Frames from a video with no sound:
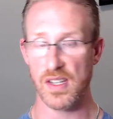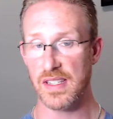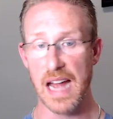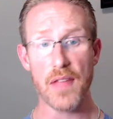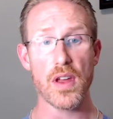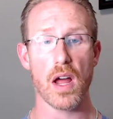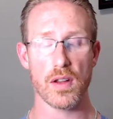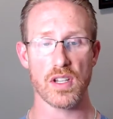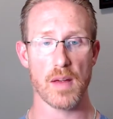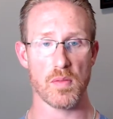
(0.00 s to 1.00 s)
Not that other
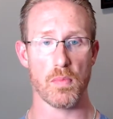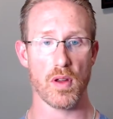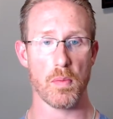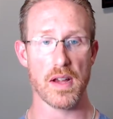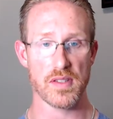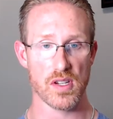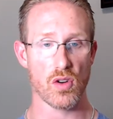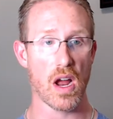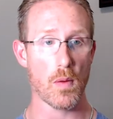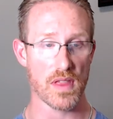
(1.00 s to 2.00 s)
types of birth processes are
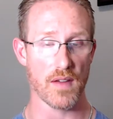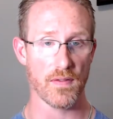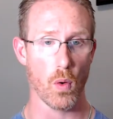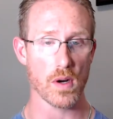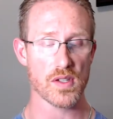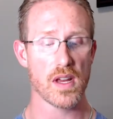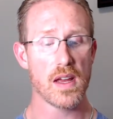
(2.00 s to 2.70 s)
not without force,